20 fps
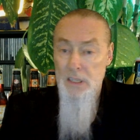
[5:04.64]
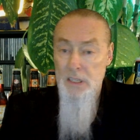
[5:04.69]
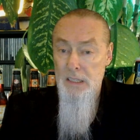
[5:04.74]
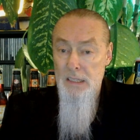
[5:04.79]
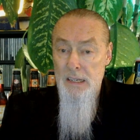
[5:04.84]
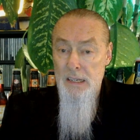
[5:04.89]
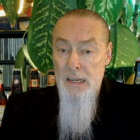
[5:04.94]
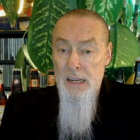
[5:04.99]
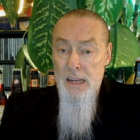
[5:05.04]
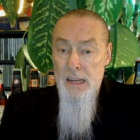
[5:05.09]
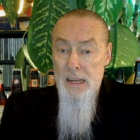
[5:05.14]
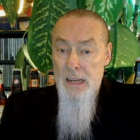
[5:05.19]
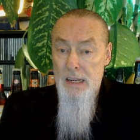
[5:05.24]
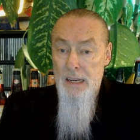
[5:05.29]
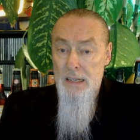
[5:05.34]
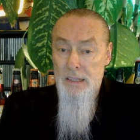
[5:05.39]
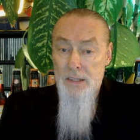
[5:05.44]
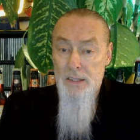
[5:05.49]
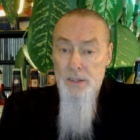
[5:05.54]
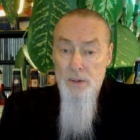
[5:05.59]
in
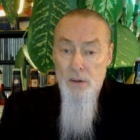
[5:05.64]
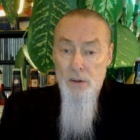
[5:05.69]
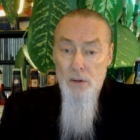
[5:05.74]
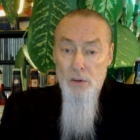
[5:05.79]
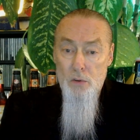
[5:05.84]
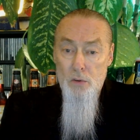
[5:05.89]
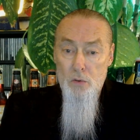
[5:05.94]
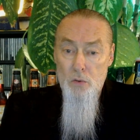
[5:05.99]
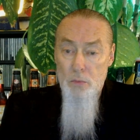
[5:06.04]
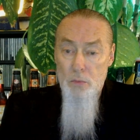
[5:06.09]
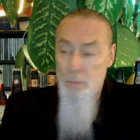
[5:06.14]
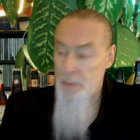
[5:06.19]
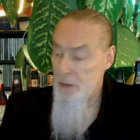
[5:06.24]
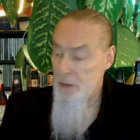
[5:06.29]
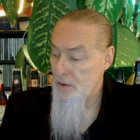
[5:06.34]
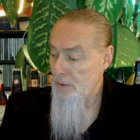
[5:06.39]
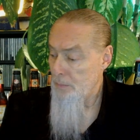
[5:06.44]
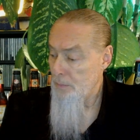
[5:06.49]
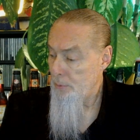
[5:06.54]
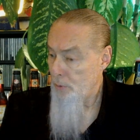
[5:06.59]
to your local
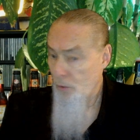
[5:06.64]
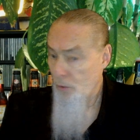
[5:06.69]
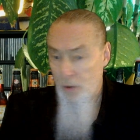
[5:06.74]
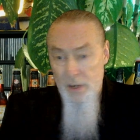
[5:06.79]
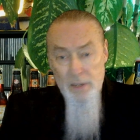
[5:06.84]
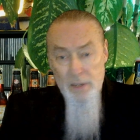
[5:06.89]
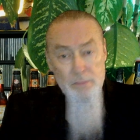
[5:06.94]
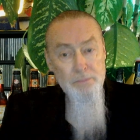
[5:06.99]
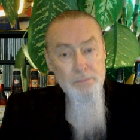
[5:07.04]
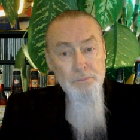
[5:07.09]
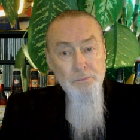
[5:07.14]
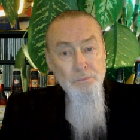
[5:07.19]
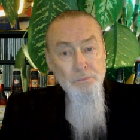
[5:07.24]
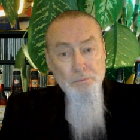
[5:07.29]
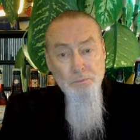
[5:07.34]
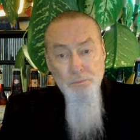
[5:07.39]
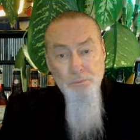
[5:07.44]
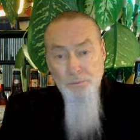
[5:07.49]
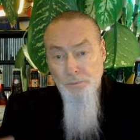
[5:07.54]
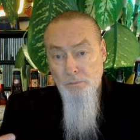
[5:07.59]
beer emporium
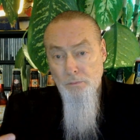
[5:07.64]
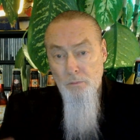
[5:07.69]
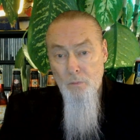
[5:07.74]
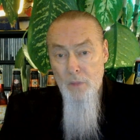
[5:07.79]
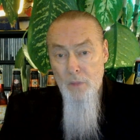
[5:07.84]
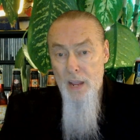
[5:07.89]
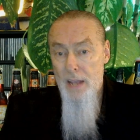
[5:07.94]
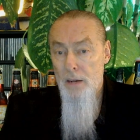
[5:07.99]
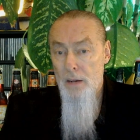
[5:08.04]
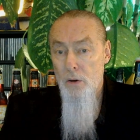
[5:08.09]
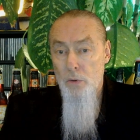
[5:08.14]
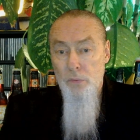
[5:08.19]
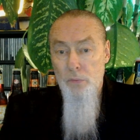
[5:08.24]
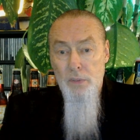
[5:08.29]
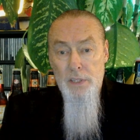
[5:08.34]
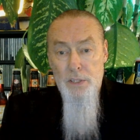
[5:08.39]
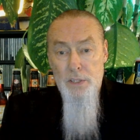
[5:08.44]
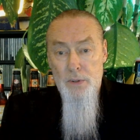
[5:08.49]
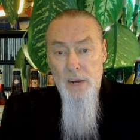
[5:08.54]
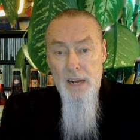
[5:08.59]
and
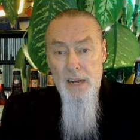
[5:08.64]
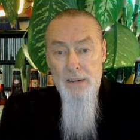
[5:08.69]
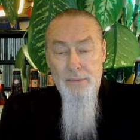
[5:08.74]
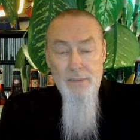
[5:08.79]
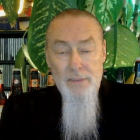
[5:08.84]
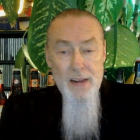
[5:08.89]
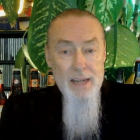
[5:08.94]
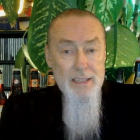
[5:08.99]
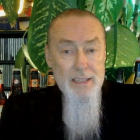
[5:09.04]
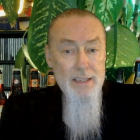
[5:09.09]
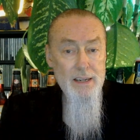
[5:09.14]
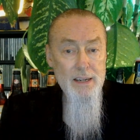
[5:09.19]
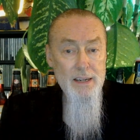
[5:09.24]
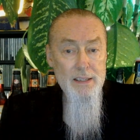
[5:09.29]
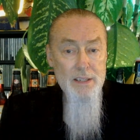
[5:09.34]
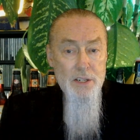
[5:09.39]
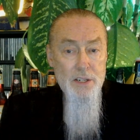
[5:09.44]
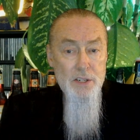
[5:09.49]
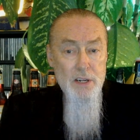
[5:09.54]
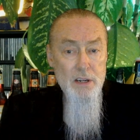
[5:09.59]
hopefully try to find it
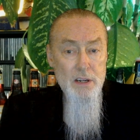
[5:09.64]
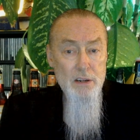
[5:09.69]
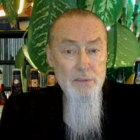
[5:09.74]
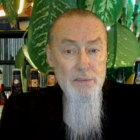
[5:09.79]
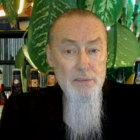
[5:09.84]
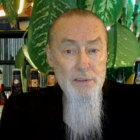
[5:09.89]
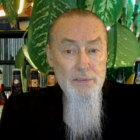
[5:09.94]
on the shelf.